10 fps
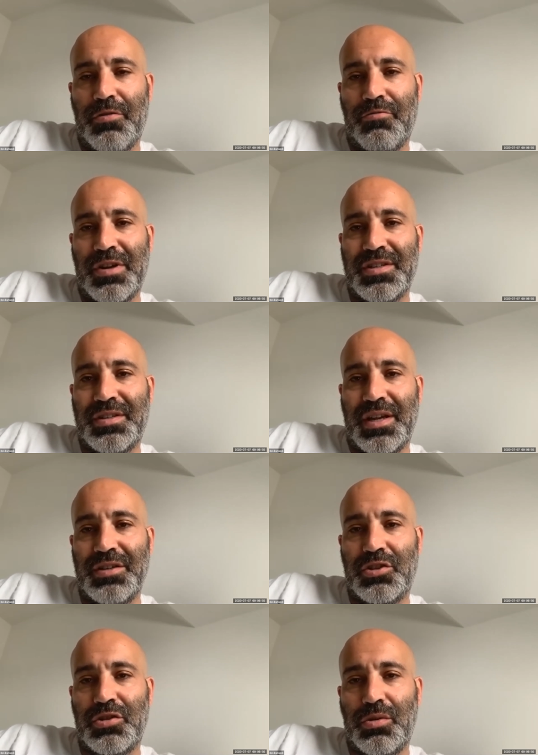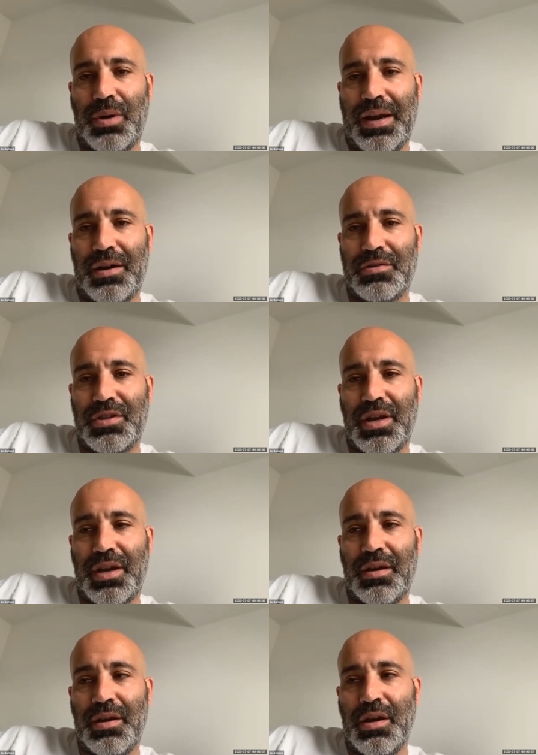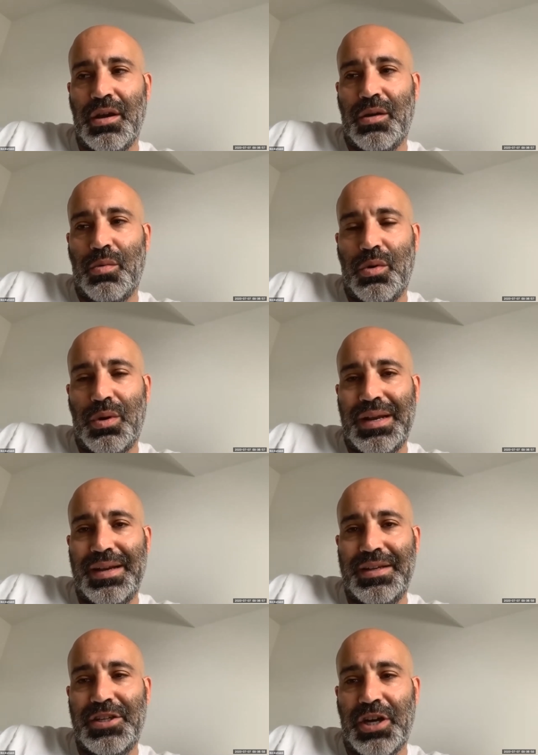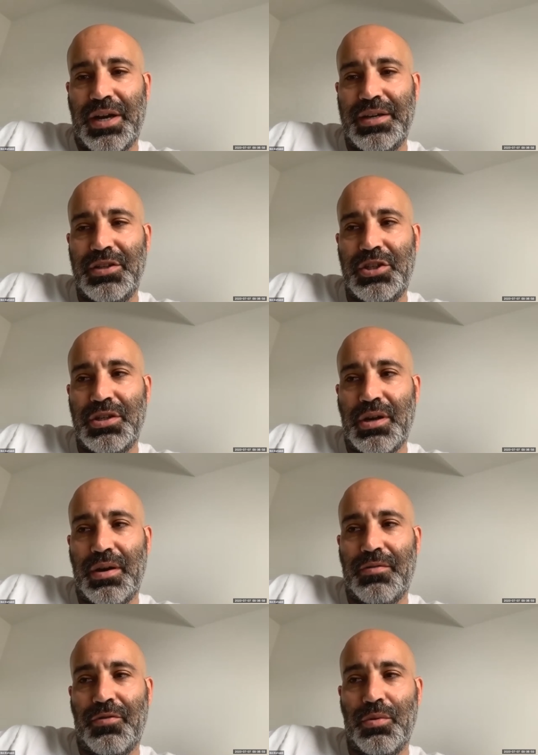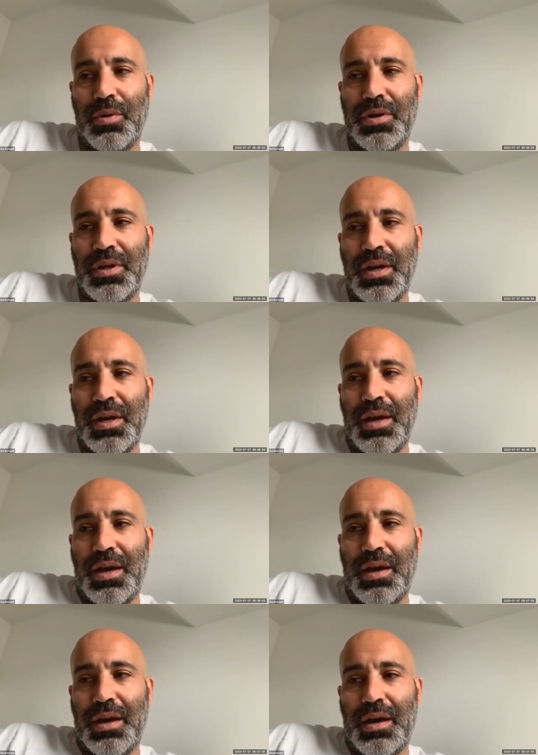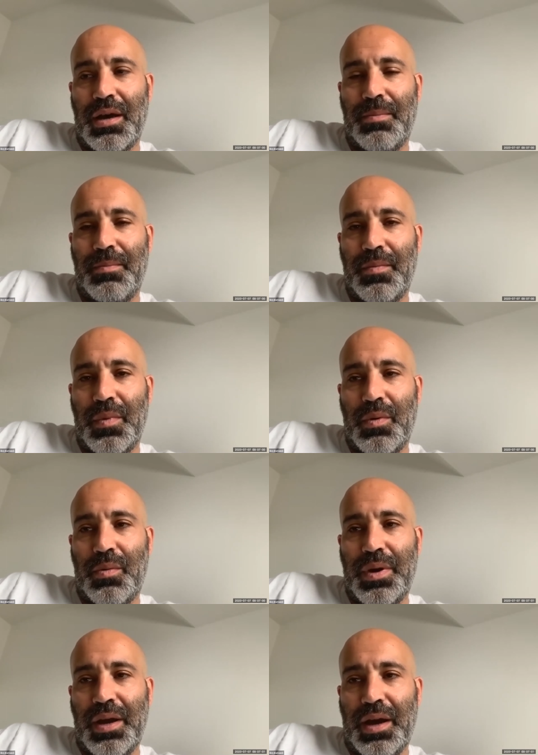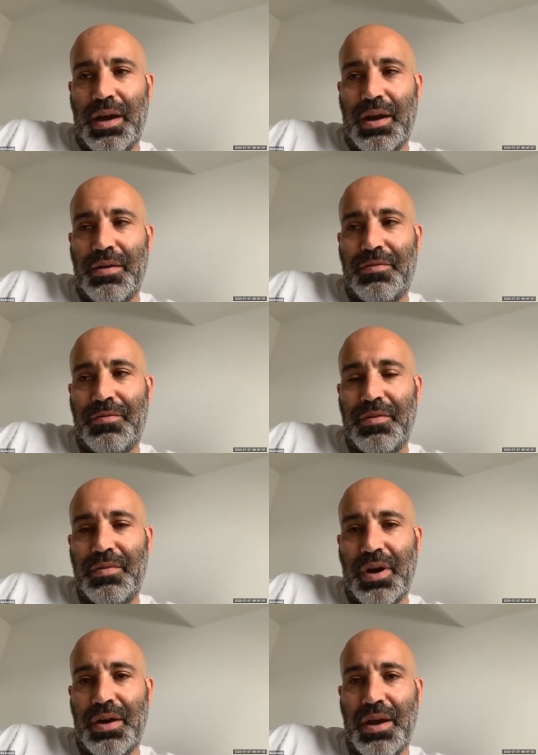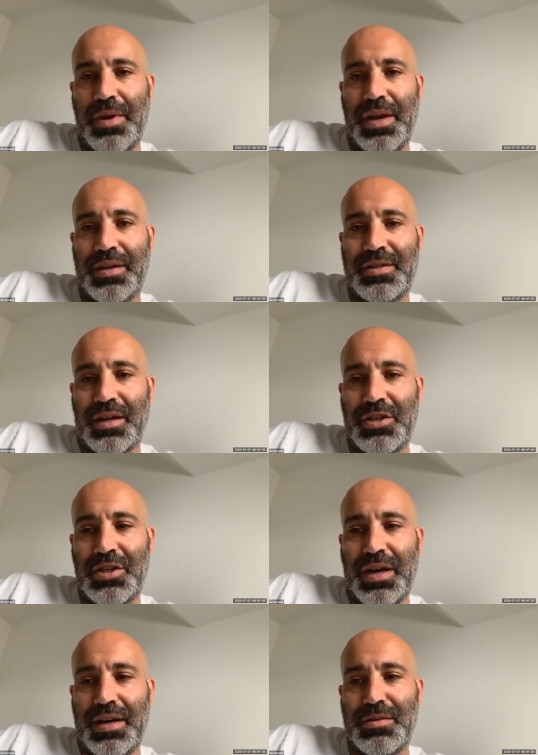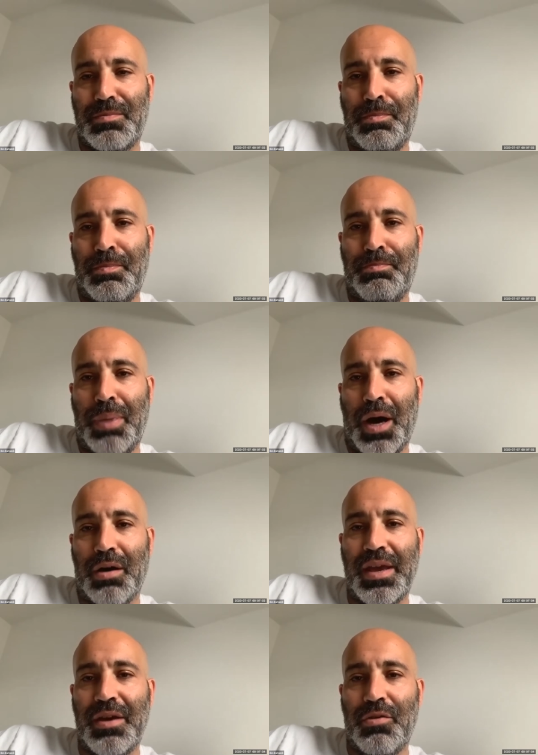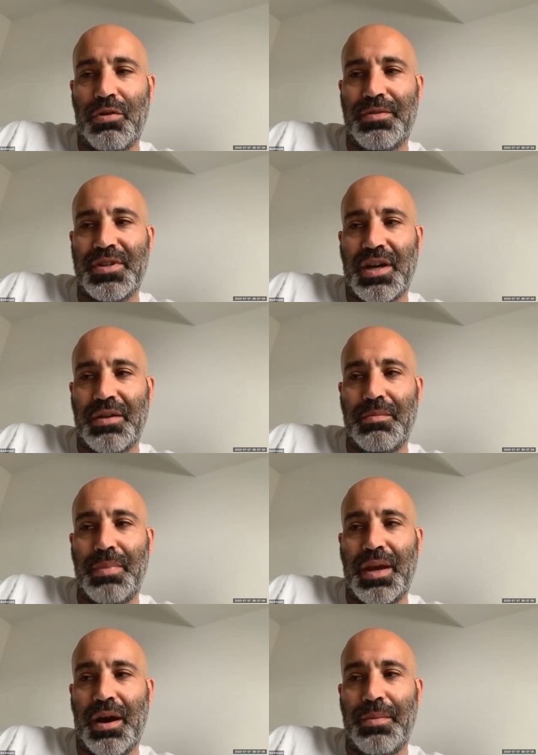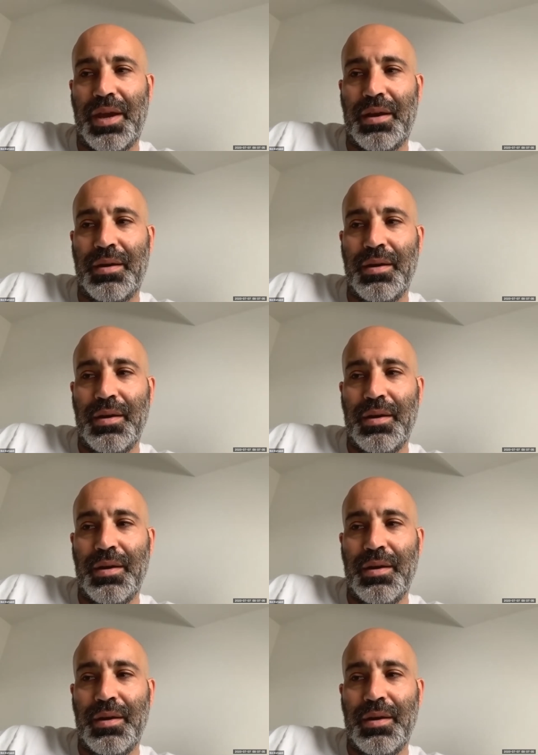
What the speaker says: residential housing will clearly change going forward. We have dynamics such as parking all of a sudden becoming